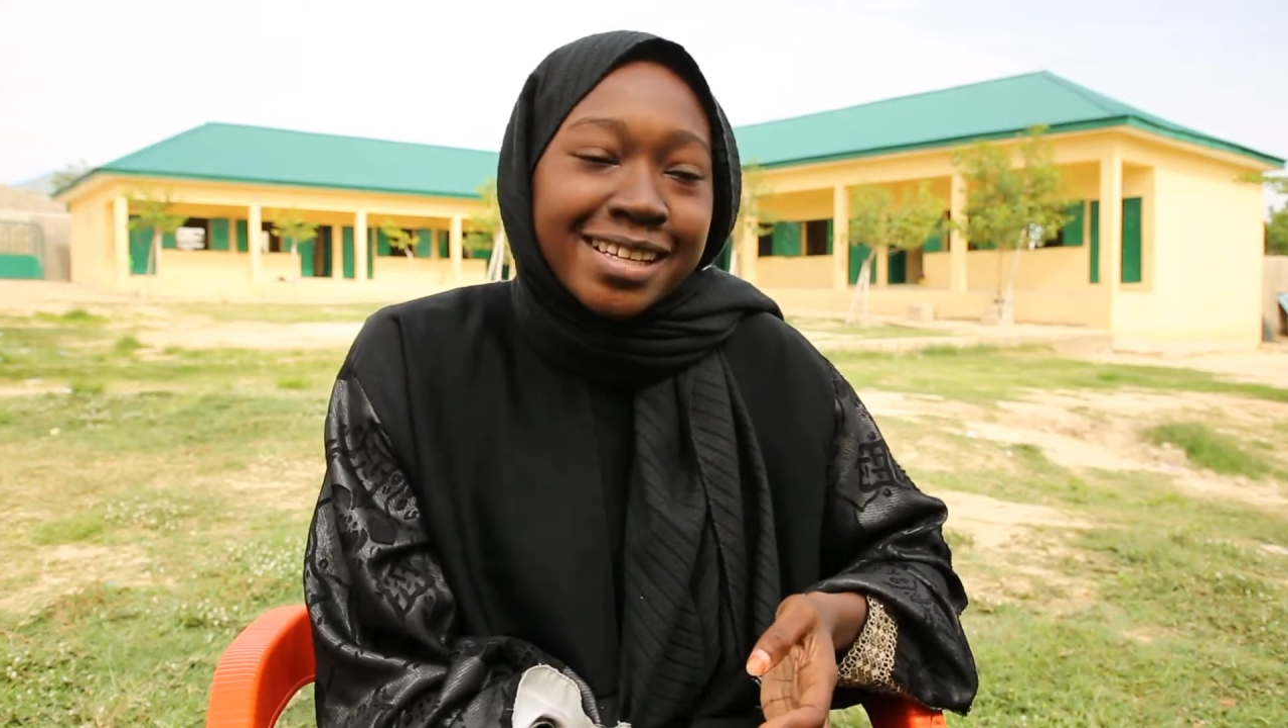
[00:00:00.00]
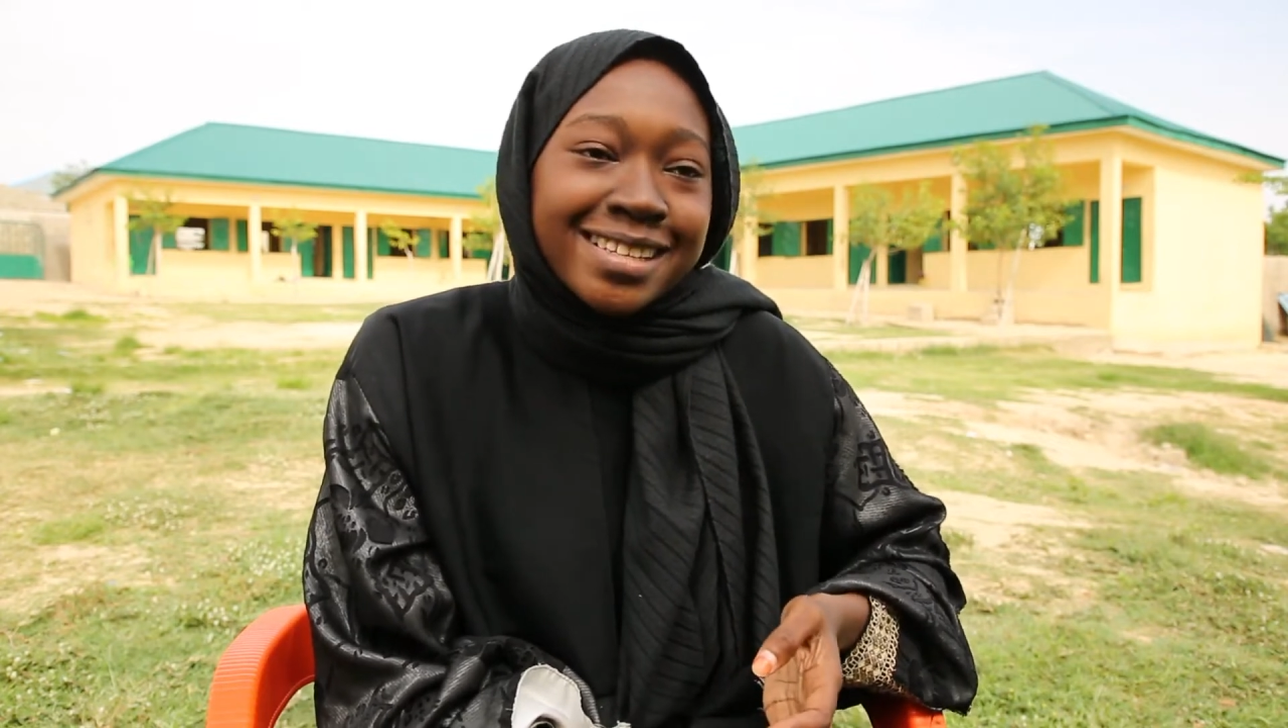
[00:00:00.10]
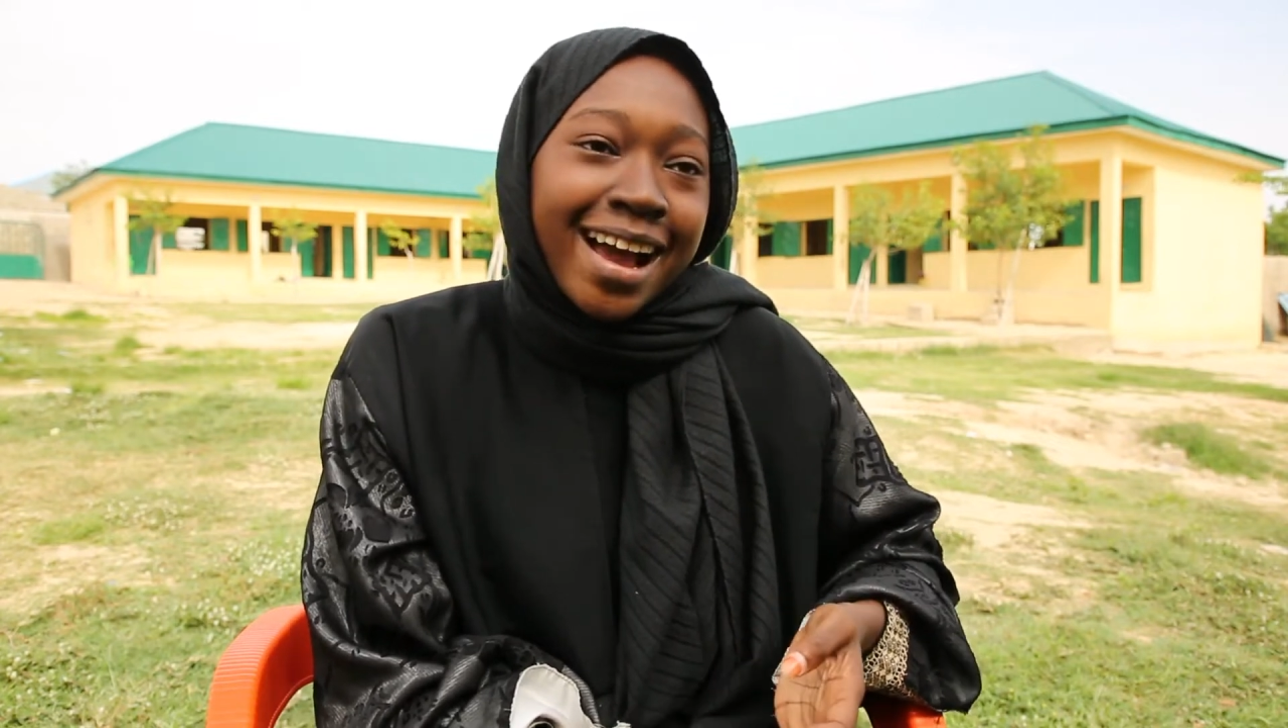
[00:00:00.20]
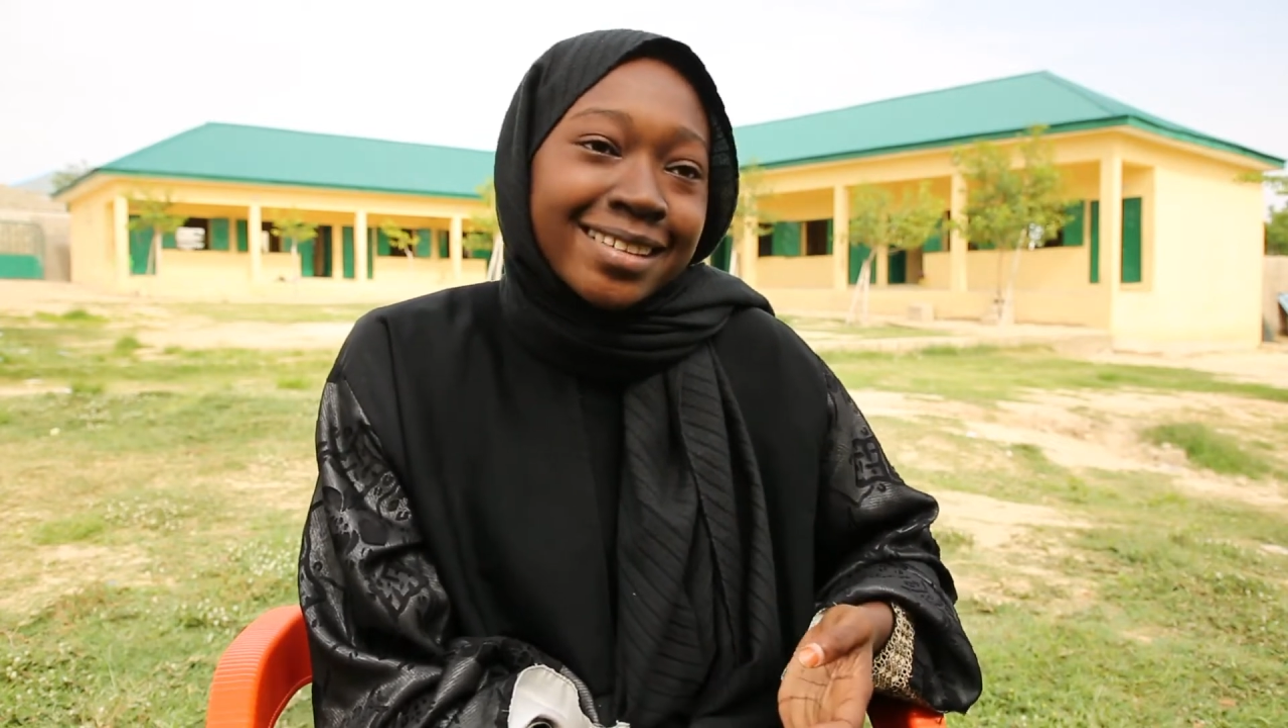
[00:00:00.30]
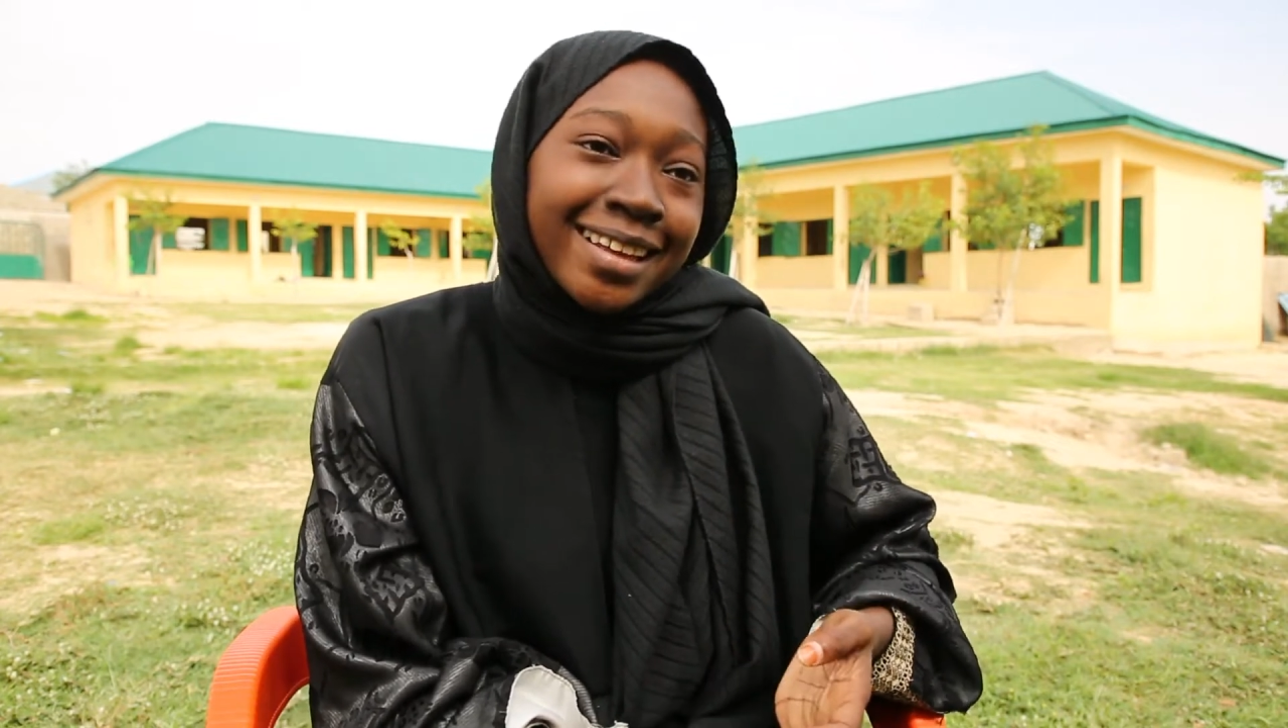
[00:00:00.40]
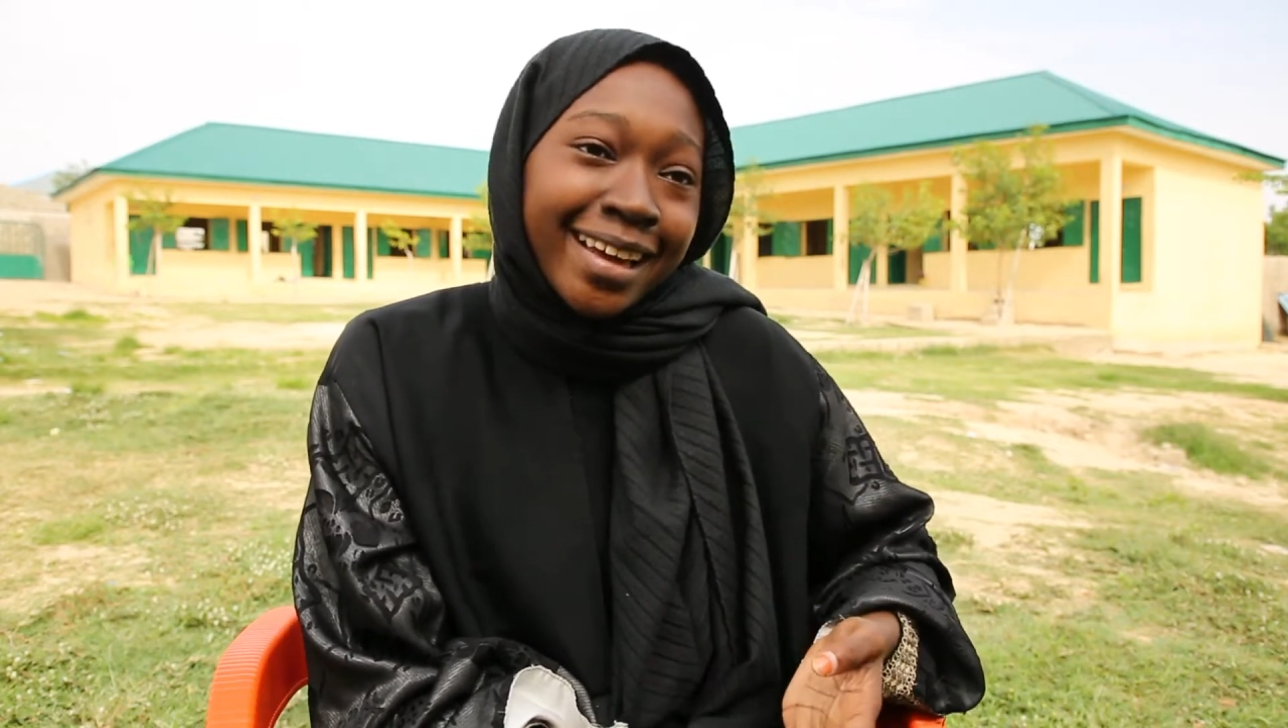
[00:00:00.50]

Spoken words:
attacked the